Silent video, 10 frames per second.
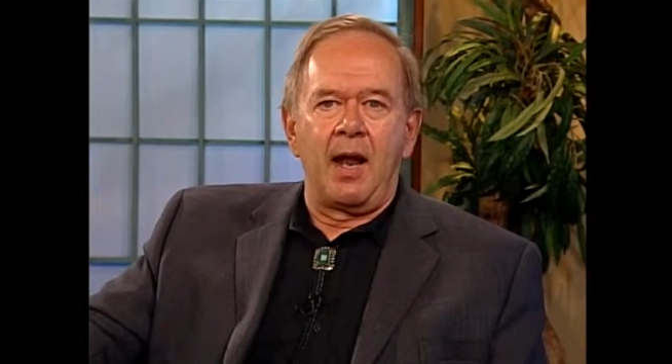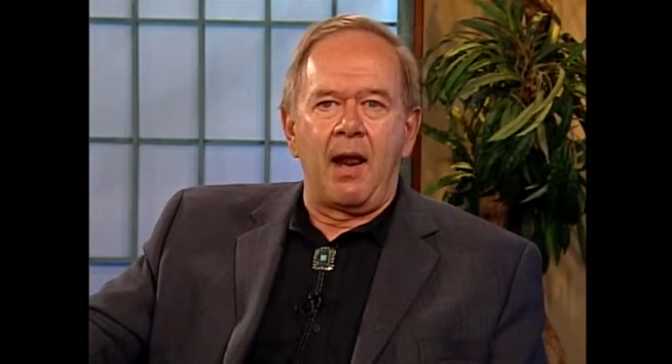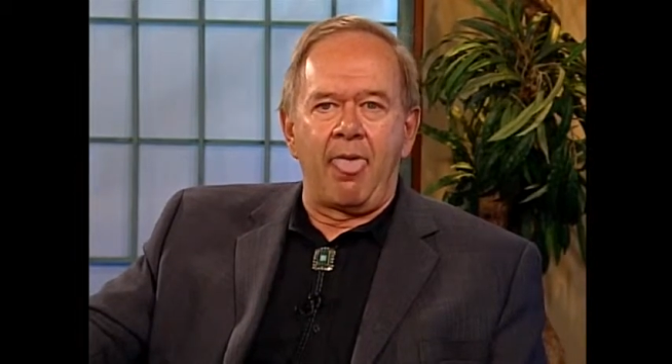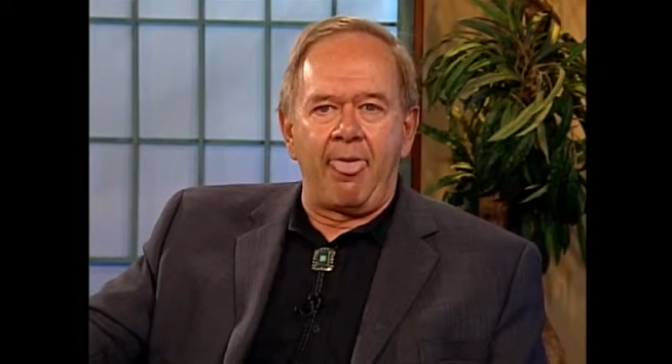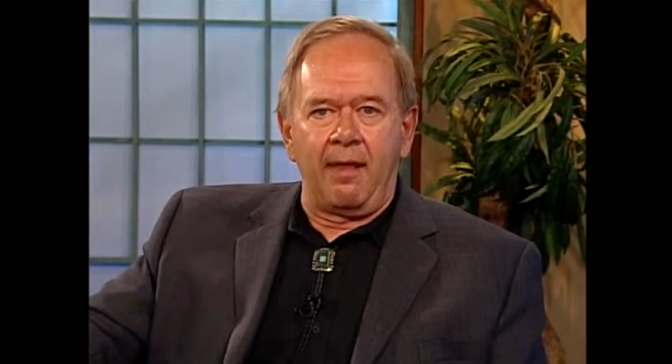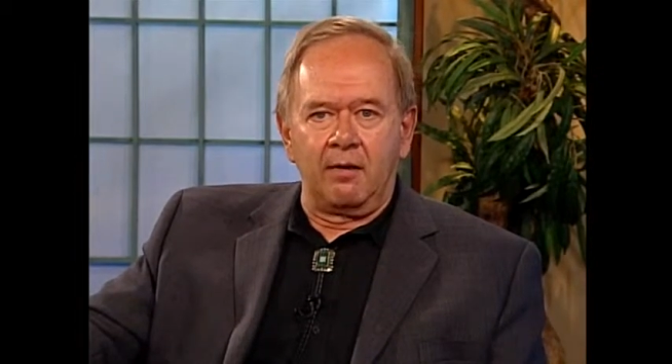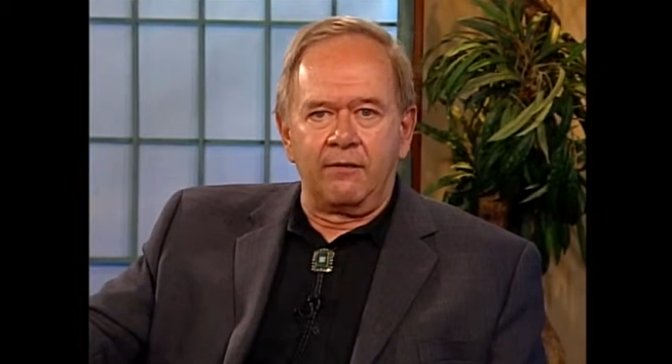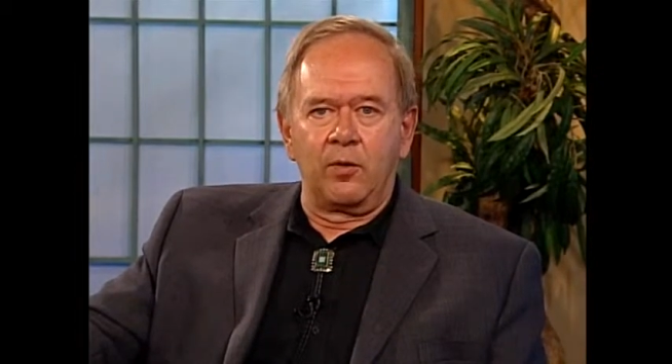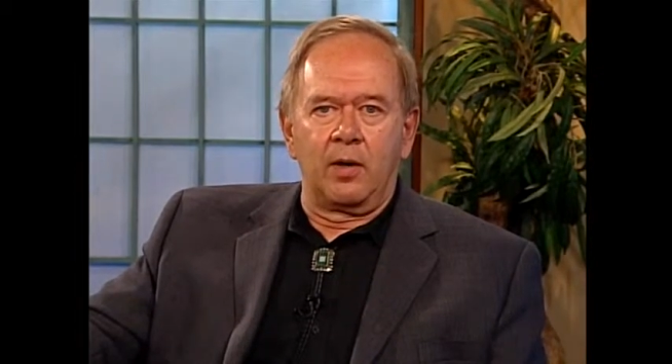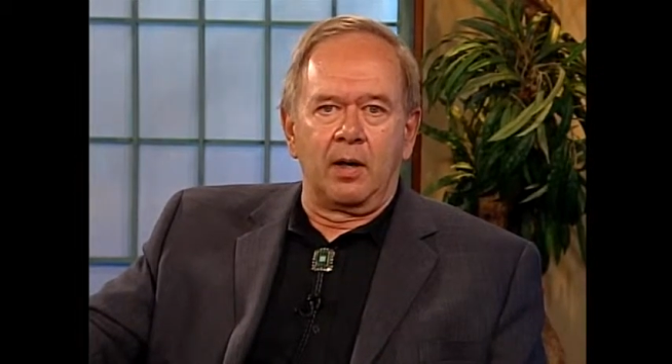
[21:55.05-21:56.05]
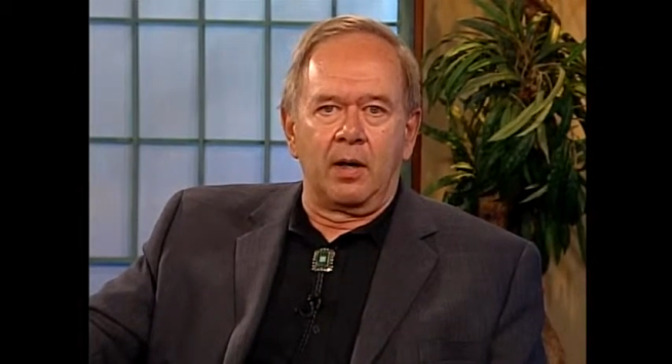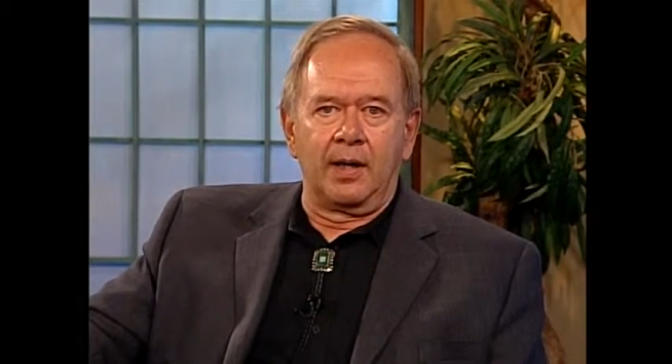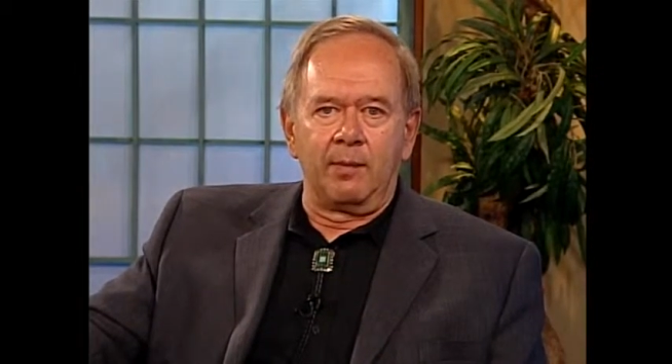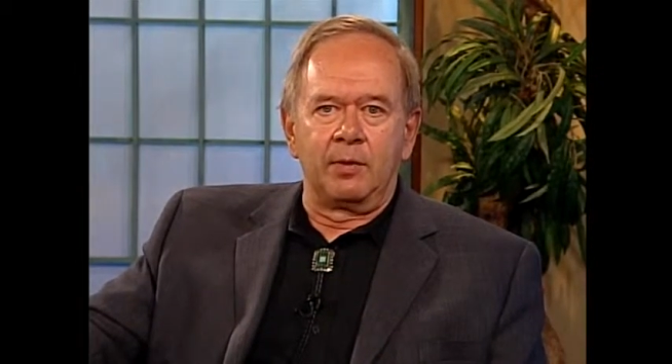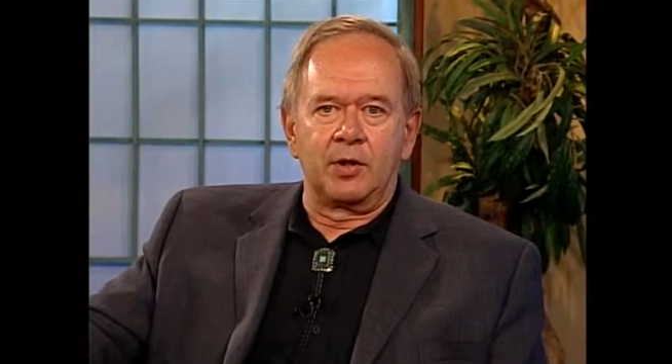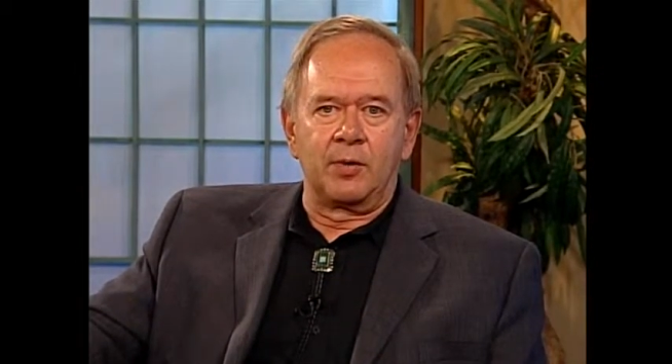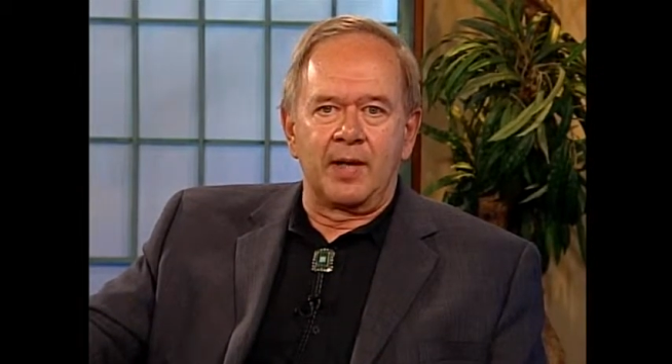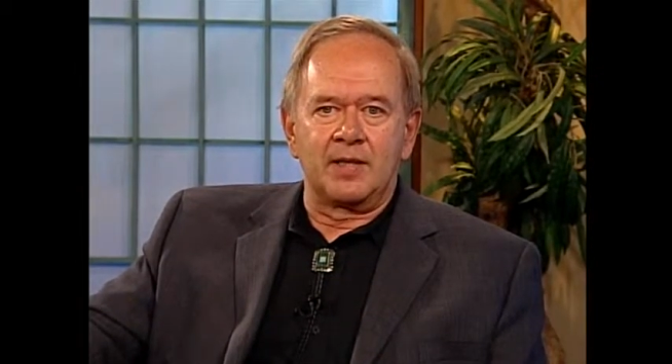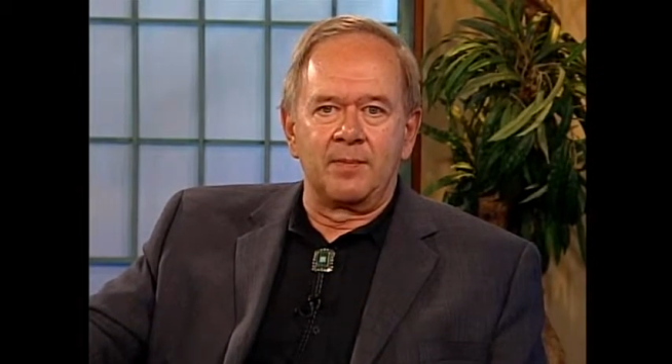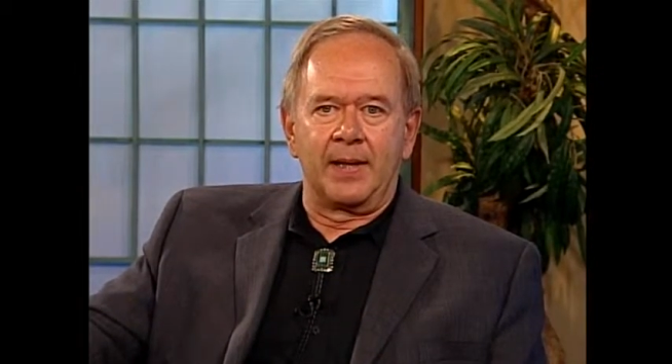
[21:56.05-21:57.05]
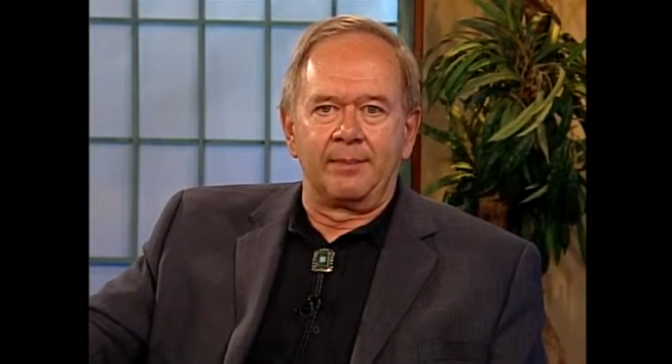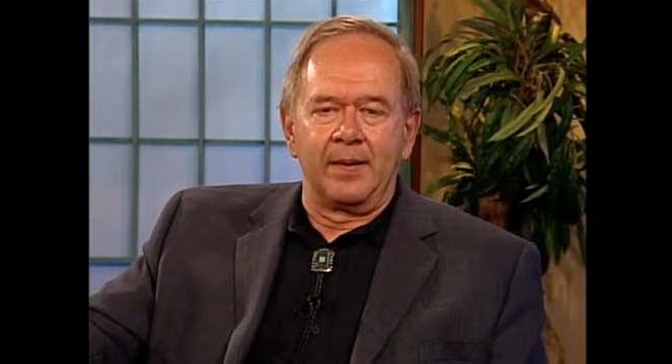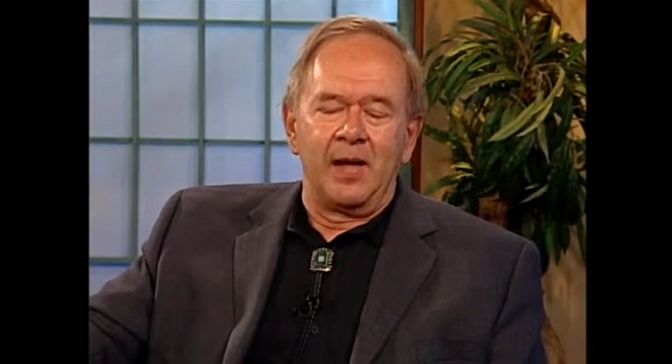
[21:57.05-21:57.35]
and therefore are unable to transmit.